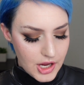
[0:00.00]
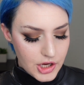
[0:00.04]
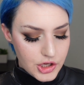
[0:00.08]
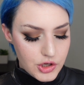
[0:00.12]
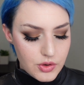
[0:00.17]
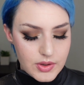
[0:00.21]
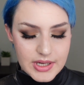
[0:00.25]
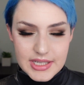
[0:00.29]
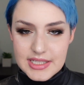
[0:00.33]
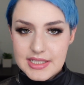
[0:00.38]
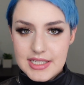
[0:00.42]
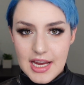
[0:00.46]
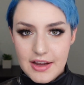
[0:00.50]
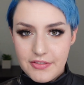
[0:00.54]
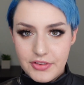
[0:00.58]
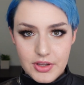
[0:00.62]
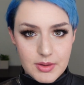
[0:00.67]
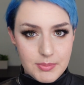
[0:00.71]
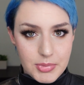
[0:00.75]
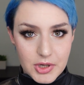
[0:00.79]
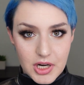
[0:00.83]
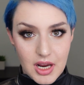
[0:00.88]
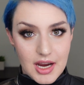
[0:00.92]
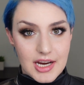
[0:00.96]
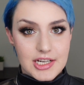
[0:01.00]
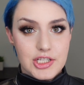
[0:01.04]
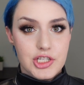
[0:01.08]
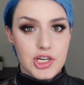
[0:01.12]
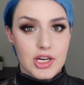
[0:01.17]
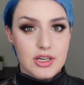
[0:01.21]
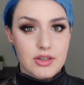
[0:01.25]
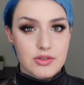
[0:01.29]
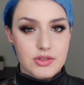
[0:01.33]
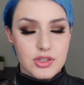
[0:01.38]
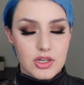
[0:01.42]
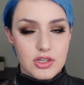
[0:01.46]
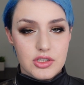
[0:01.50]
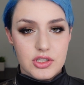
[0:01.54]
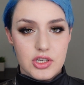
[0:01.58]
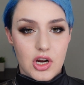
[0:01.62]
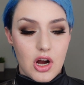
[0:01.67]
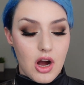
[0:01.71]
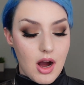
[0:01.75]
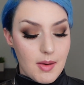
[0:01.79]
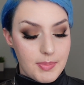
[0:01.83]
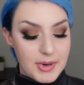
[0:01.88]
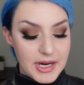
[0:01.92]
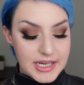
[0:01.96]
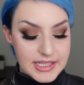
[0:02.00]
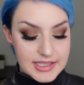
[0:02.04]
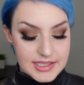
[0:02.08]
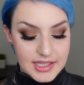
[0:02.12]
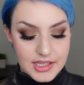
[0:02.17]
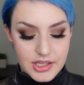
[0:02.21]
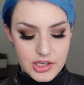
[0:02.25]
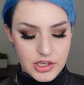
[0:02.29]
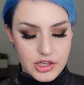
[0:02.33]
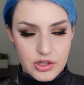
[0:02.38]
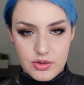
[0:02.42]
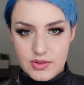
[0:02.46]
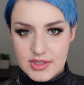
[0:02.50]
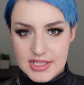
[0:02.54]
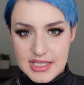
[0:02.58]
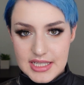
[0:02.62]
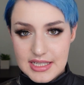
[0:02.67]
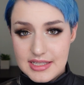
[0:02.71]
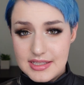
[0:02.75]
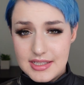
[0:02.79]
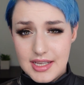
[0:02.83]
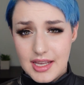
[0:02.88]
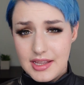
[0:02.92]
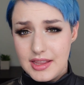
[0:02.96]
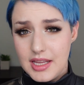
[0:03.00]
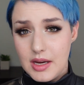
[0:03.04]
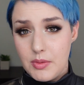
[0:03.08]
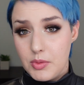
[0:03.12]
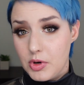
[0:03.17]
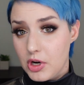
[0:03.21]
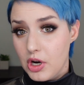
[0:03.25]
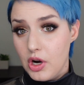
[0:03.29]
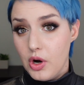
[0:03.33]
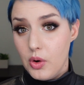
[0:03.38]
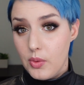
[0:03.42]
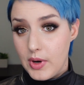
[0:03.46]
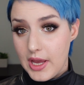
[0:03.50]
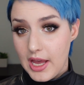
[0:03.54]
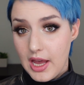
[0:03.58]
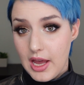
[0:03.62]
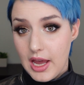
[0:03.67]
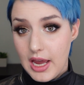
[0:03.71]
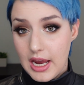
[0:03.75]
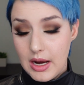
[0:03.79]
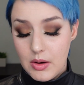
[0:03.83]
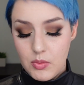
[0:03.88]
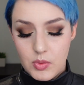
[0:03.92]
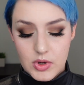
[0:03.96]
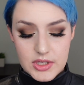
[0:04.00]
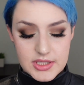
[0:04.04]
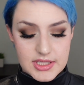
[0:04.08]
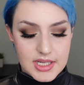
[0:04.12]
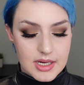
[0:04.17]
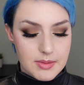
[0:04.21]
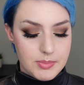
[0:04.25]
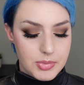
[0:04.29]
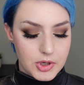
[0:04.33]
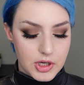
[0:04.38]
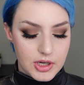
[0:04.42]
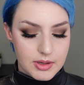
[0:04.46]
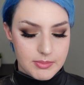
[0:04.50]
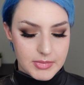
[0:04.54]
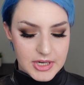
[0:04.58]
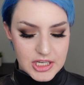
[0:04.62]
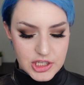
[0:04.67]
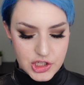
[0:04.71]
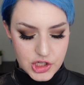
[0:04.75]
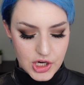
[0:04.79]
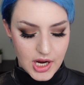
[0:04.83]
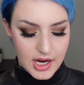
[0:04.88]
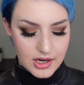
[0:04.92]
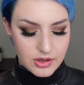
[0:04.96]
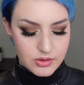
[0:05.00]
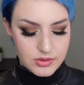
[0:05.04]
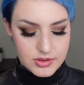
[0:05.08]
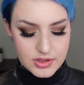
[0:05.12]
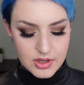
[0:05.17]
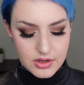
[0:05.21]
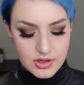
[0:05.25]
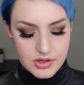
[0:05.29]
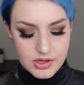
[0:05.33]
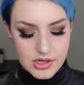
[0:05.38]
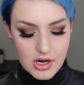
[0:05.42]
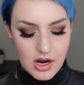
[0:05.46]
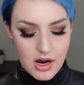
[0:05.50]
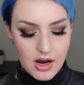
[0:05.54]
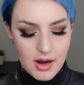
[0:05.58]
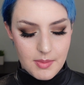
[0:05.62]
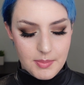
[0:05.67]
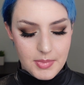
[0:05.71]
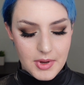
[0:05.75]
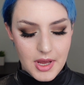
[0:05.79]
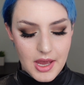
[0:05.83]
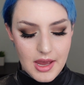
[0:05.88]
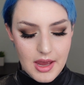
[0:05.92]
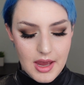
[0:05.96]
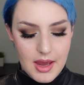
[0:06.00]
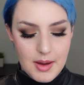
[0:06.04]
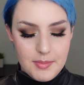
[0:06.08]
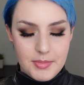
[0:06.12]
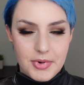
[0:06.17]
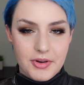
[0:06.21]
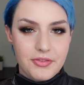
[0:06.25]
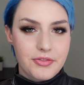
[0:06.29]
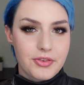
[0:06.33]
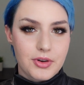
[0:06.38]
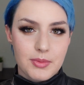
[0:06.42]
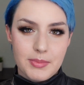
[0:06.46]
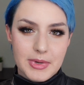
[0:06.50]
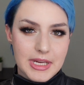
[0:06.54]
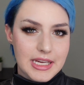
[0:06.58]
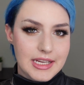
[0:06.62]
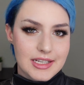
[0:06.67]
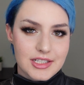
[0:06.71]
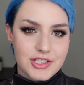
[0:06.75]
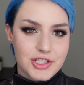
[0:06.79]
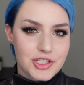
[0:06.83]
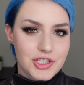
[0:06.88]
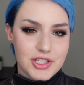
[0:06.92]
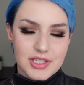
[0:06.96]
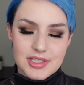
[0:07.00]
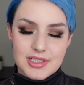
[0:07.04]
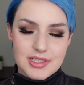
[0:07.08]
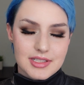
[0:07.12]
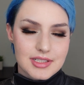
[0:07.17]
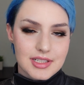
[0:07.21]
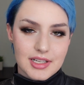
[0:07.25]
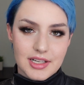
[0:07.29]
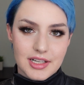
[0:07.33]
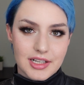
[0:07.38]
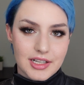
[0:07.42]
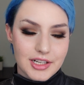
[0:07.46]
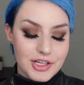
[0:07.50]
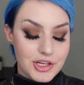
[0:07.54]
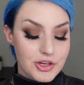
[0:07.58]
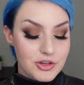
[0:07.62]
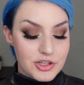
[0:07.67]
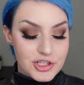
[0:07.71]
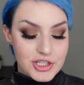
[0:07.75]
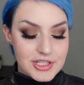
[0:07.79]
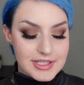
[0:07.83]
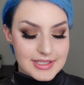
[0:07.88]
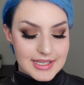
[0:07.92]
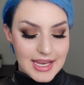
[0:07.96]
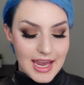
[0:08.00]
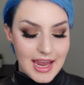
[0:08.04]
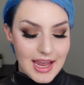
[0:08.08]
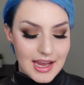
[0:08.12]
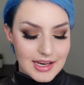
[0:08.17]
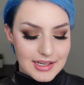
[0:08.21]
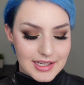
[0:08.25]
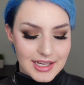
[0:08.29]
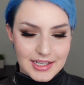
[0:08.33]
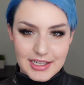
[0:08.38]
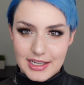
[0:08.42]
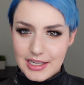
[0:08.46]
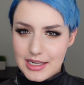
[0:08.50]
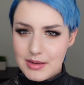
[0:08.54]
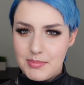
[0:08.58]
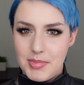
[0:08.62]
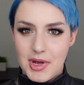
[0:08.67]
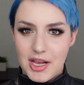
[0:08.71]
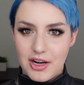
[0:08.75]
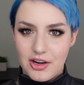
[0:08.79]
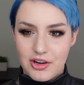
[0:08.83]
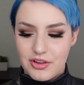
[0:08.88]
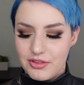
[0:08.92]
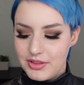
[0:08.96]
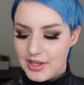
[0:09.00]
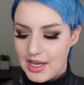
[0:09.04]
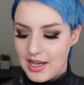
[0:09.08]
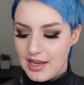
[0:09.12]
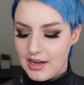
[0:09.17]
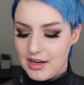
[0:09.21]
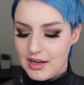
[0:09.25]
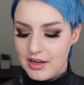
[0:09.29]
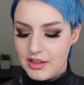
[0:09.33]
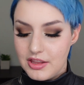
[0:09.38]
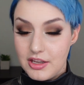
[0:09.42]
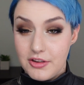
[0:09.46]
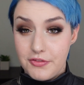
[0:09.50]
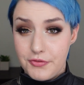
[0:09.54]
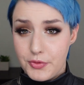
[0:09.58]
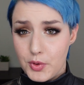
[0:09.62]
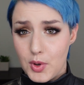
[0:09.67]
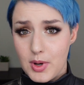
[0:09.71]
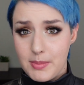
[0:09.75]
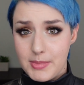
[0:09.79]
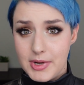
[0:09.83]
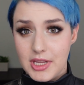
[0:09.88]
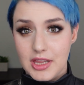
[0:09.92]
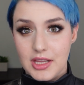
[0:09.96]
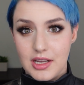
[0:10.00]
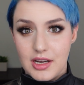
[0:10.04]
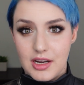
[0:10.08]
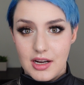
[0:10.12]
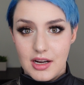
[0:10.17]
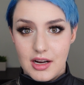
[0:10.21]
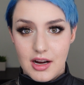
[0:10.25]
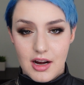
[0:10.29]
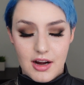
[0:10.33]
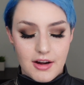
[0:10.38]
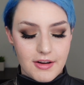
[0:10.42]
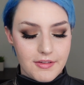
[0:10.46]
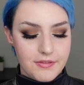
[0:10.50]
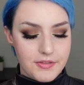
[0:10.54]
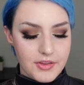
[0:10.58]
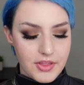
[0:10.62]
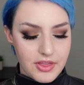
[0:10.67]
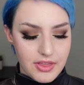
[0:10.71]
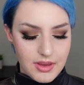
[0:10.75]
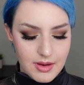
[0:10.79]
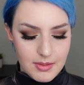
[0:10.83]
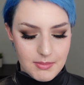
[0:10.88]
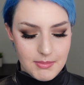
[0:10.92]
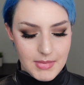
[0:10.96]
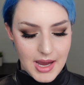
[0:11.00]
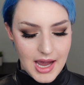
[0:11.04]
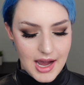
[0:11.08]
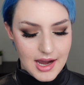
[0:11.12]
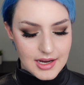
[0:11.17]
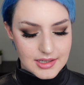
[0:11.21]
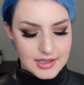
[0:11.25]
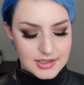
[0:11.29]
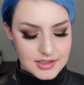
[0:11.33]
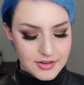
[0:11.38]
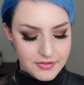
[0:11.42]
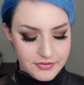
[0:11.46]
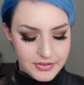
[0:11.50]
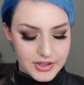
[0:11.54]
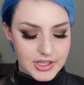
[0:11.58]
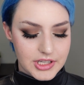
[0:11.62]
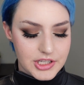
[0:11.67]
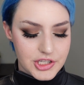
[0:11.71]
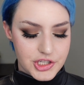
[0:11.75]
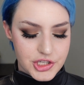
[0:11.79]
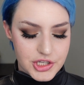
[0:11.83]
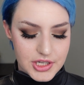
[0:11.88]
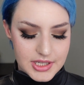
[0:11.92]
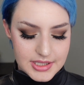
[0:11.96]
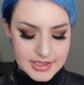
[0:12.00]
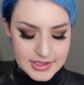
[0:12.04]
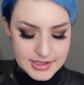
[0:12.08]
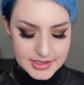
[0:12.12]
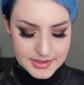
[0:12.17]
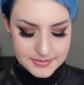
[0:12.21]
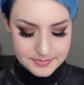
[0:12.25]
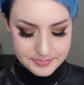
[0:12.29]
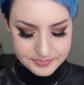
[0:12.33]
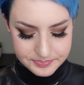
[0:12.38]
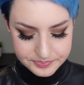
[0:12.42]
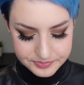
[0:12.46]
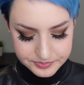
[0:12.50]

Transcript: You can definitely put eyeshadows on top. I did use these and they were okay once I put my shadows on top. But for me, it's just, you just can't get any better than the formula of the matte finishes.